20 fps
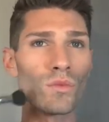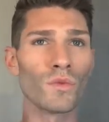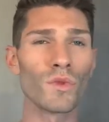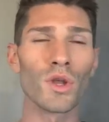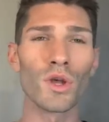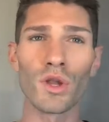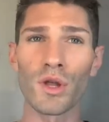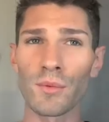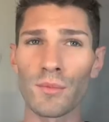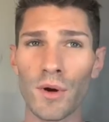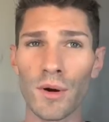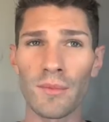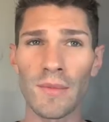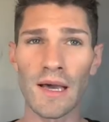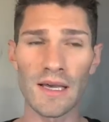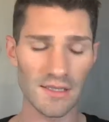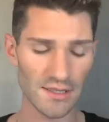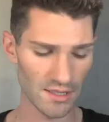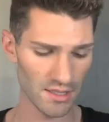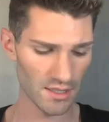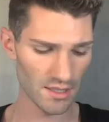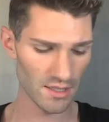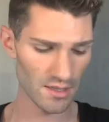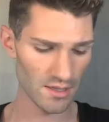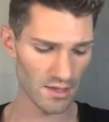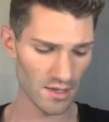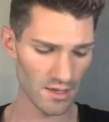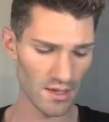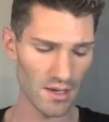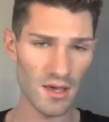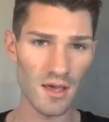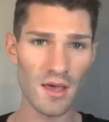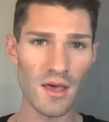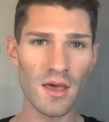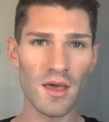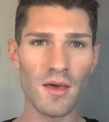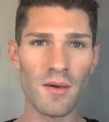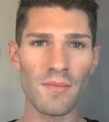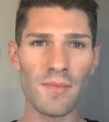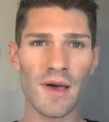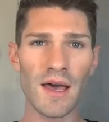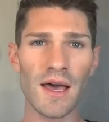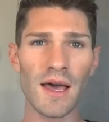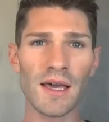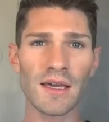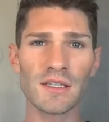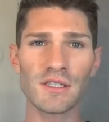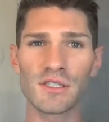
to look more masculine. But I